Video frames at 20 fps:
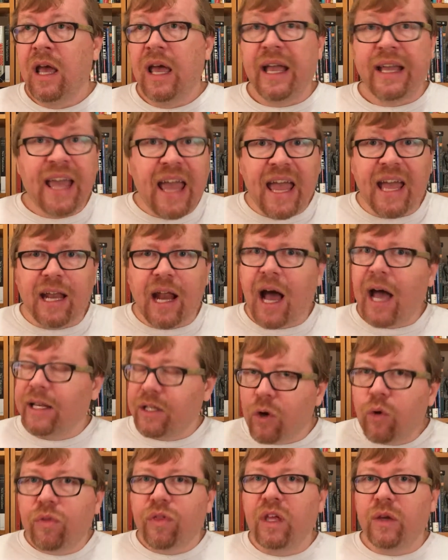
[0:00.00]
Again, I
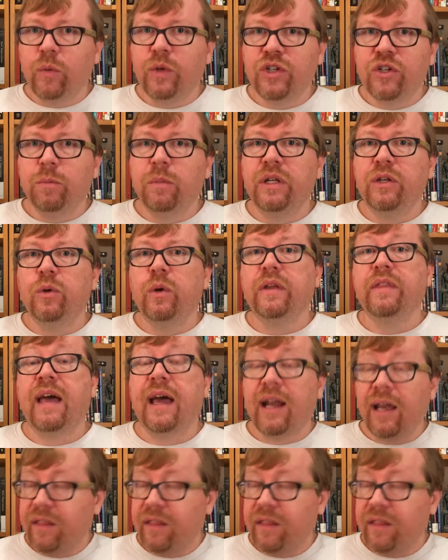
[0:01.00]
don't think we should be doing that.